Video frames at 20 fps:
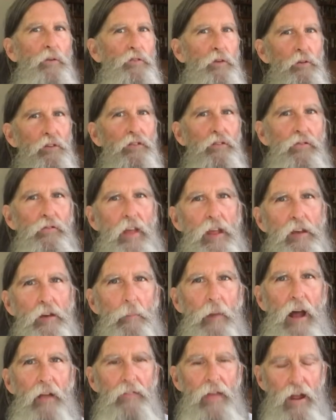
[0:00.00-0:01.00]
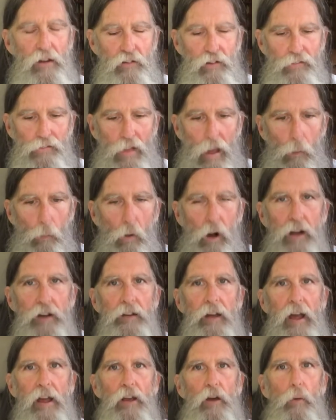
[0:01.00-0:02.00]
So just think about that. Just that
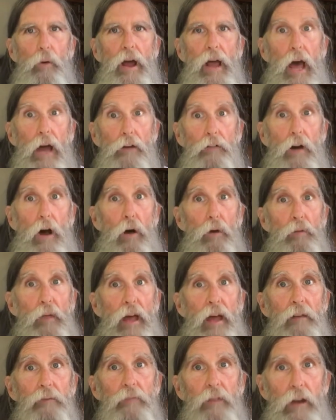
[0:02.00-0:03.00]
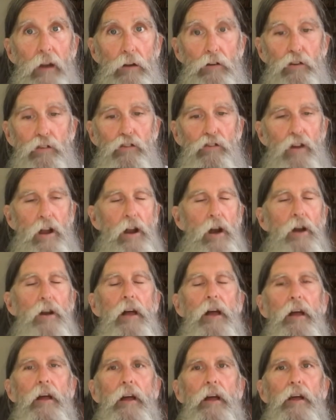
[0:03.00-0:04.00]
one takeaway out of all that that I just
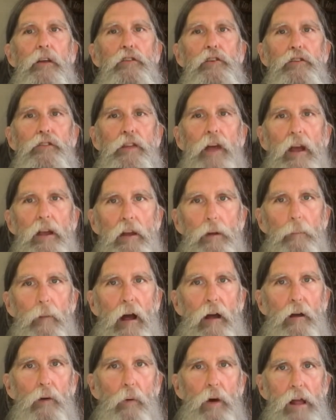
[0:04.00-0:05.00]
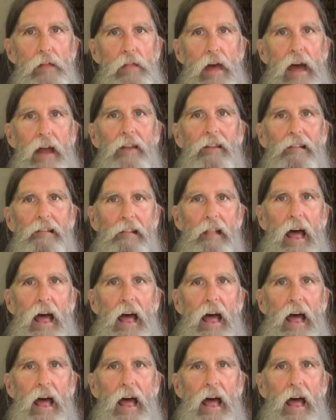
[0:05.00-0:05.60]
shared is just take away that.